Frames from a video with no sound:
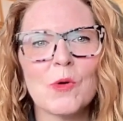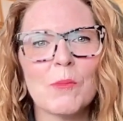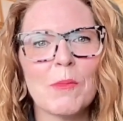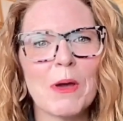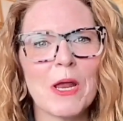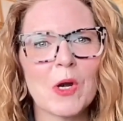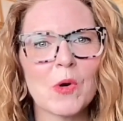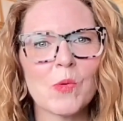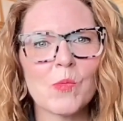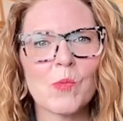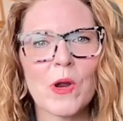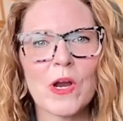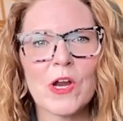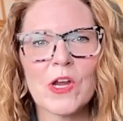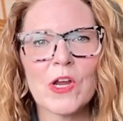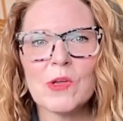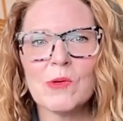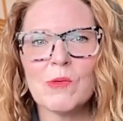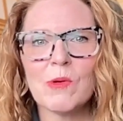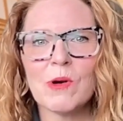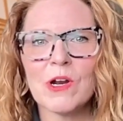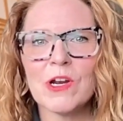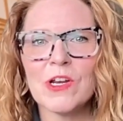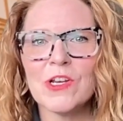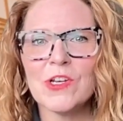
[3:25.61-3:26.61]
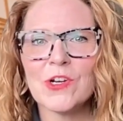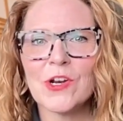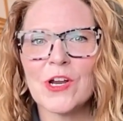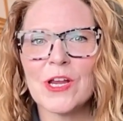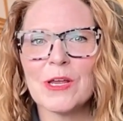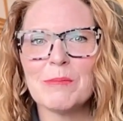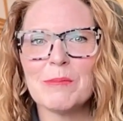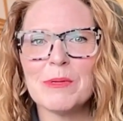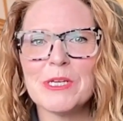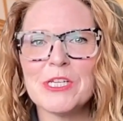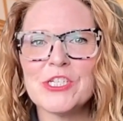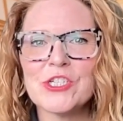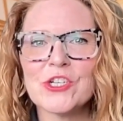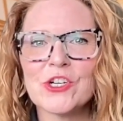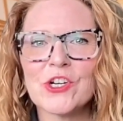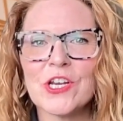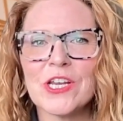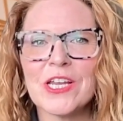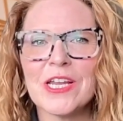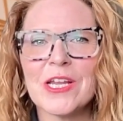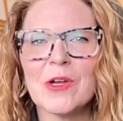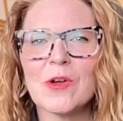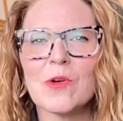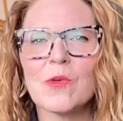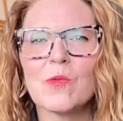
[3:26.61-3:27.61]
No matter where you are in your M B
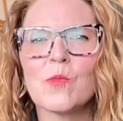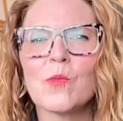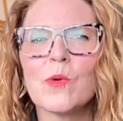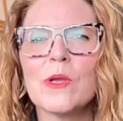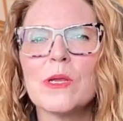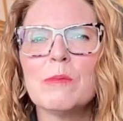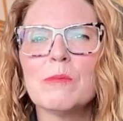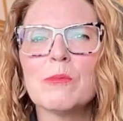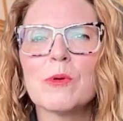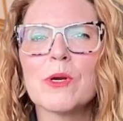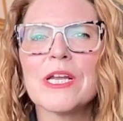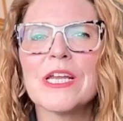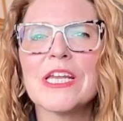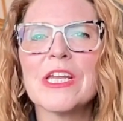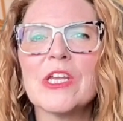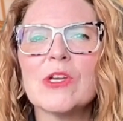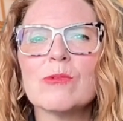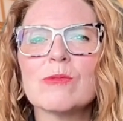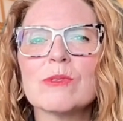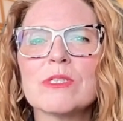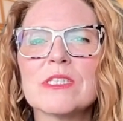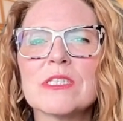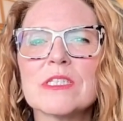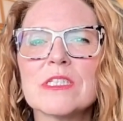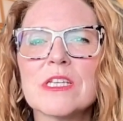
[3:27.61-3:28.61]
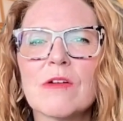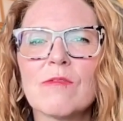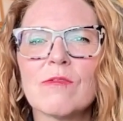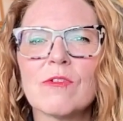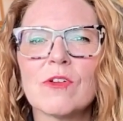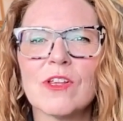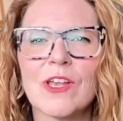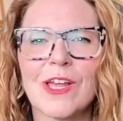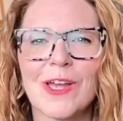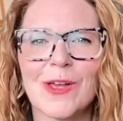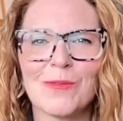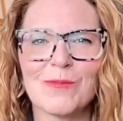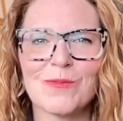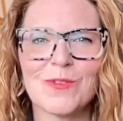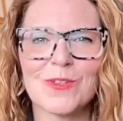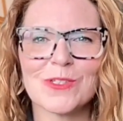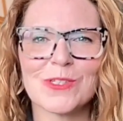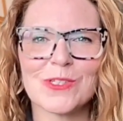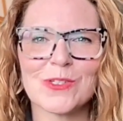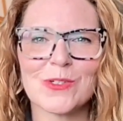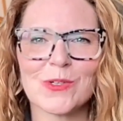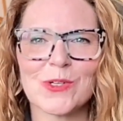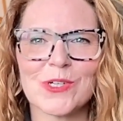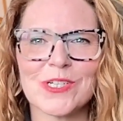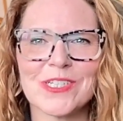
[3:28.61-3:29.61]
journey, we bring you several helpful
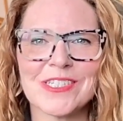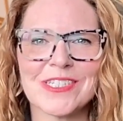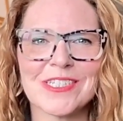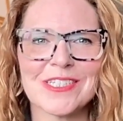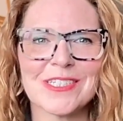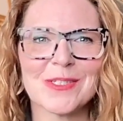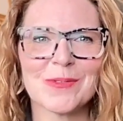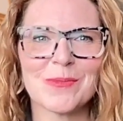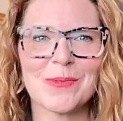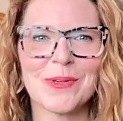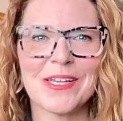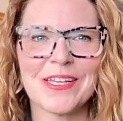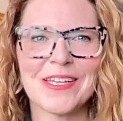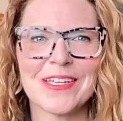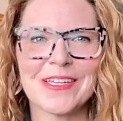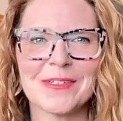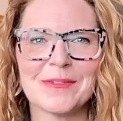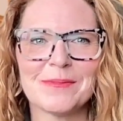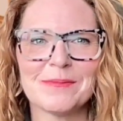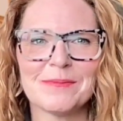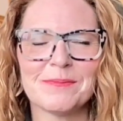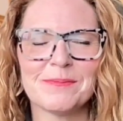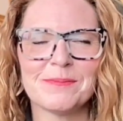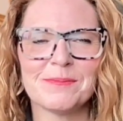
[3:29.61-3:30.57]
stories this week.